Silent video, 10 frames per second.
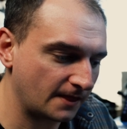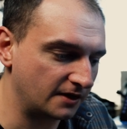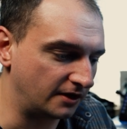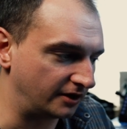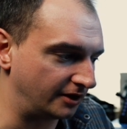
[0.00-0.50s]

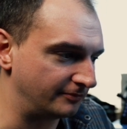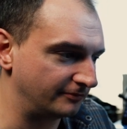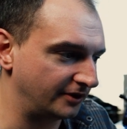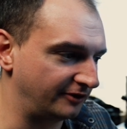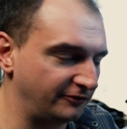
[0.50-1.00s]

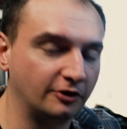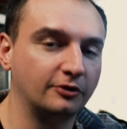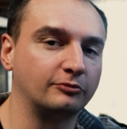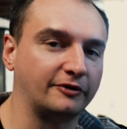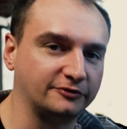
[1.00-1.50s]
And if you don't
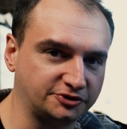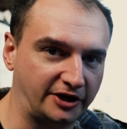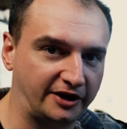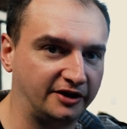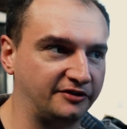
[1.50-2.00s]
know what a reference
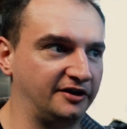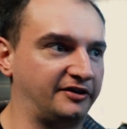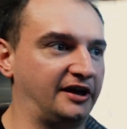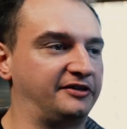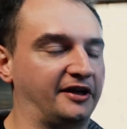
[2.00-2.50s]
track is,
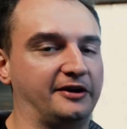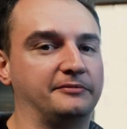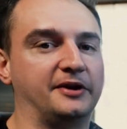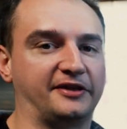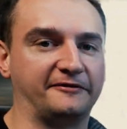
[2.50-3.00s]
it's
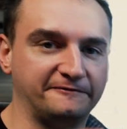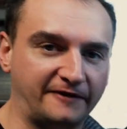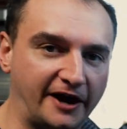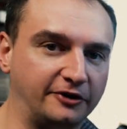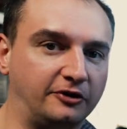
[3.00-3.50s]
a
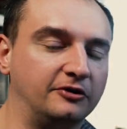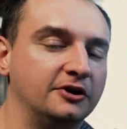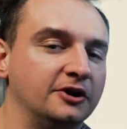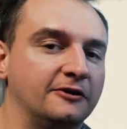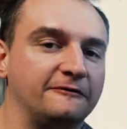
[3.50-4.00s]
final,
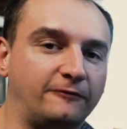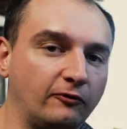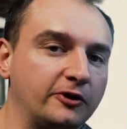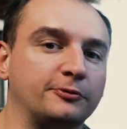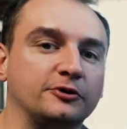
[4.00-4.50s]

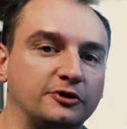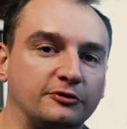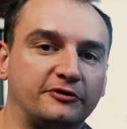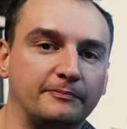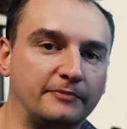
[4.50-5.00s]
fully
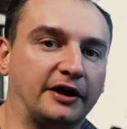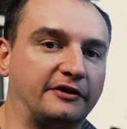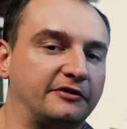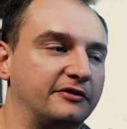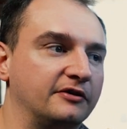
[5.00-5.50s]
produced
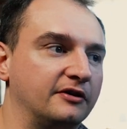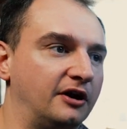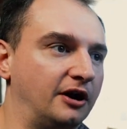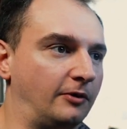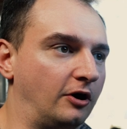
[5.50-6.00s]
mix,
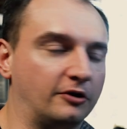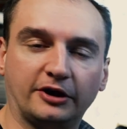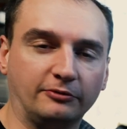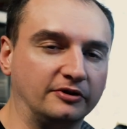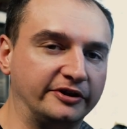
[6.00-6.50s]

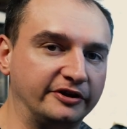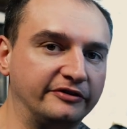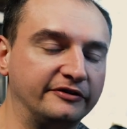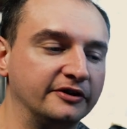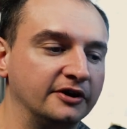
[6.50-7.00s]
already
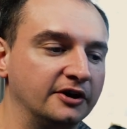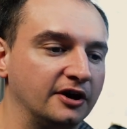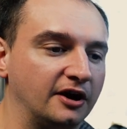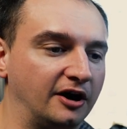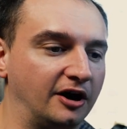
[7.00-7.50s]
released,
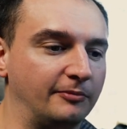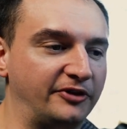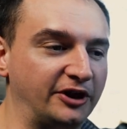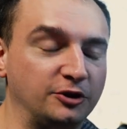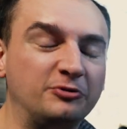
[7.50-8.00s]

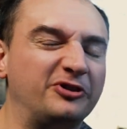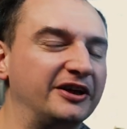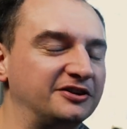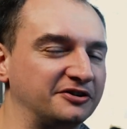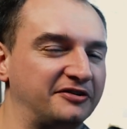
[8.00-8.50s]
that you
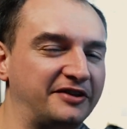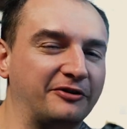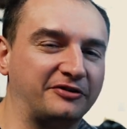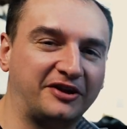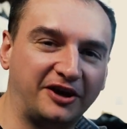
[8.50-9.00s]
think just
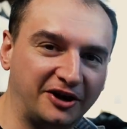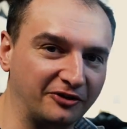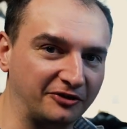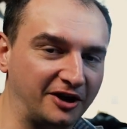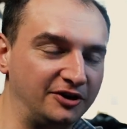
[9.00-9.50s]
sounds
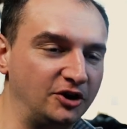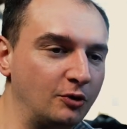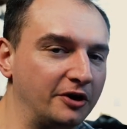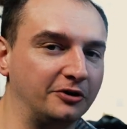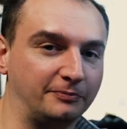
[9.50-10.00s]
killer, and you
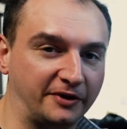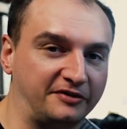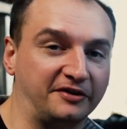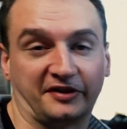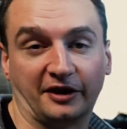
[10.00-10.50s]
want your mix
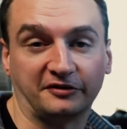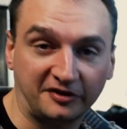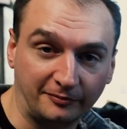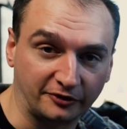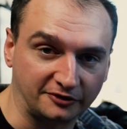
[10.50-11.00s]
to sound
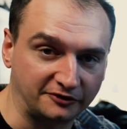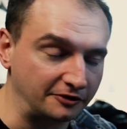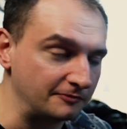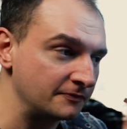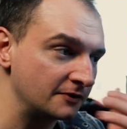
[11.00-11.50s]
similar to.